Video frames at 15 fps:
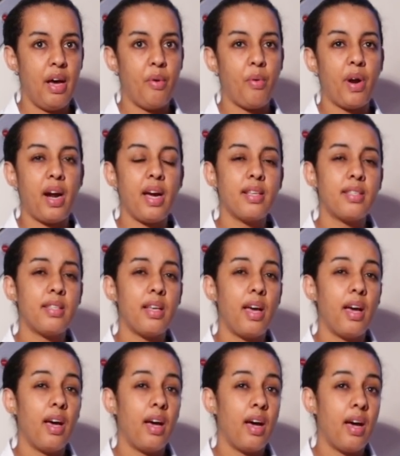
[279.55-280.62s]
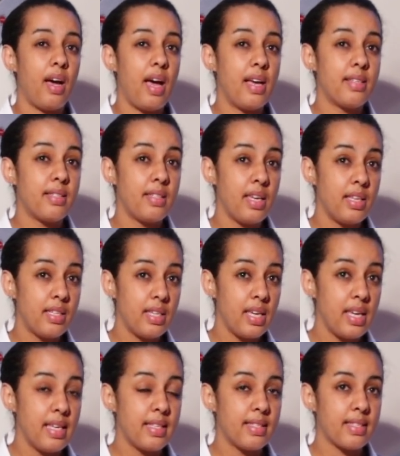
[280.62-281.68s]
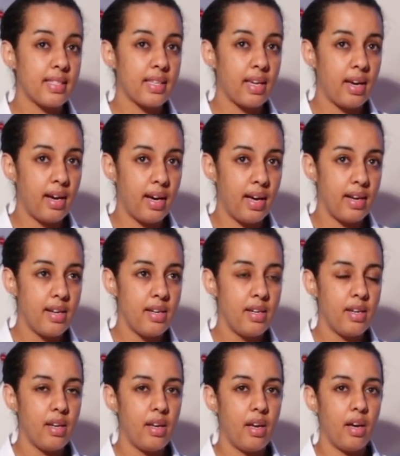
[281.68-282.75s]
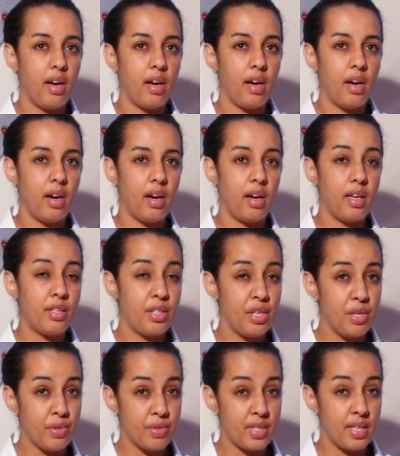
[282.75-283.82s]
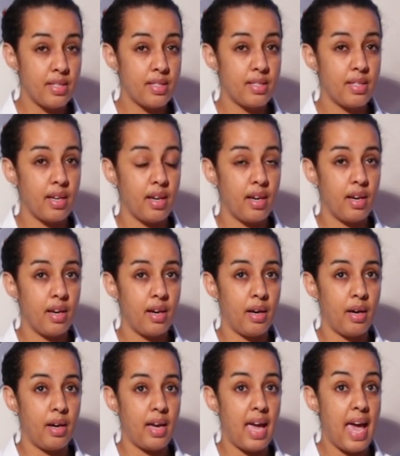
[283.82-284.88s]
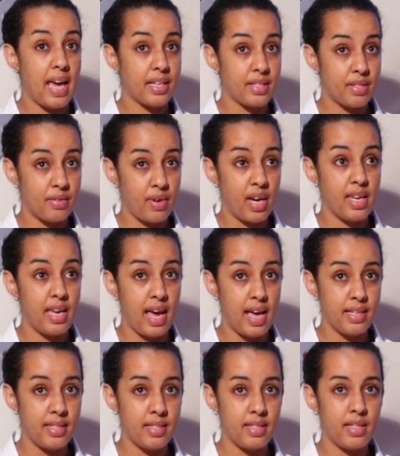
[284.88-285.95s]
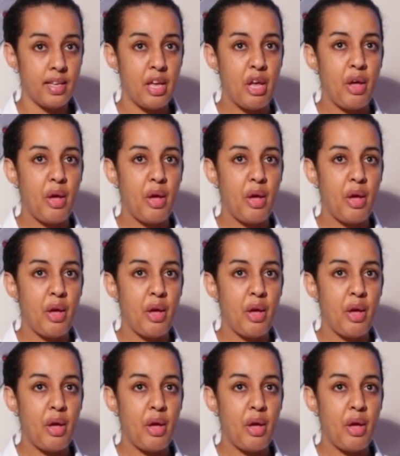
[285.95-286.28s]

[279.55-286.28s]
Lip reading: Whereas a CT scan, it uses X-ray, yes,